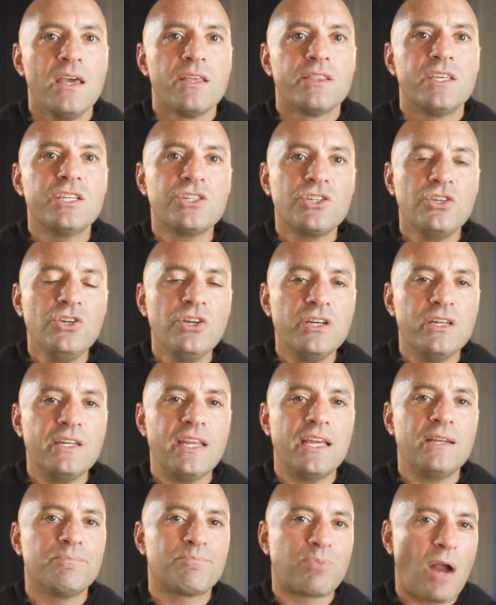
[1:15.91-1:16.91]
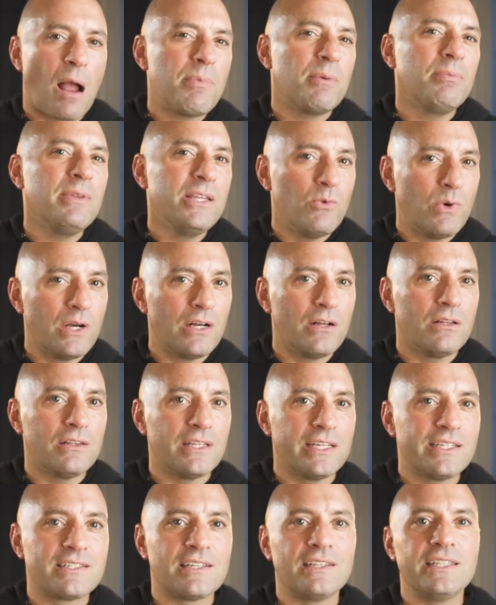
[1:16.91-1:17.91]
This could and probably will
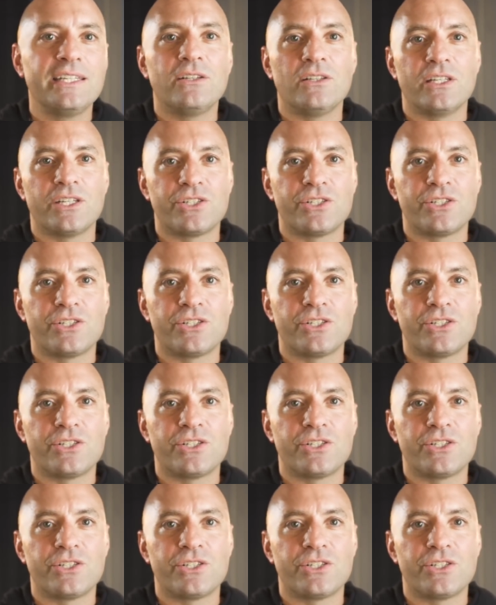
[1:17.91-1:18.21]
lead to legal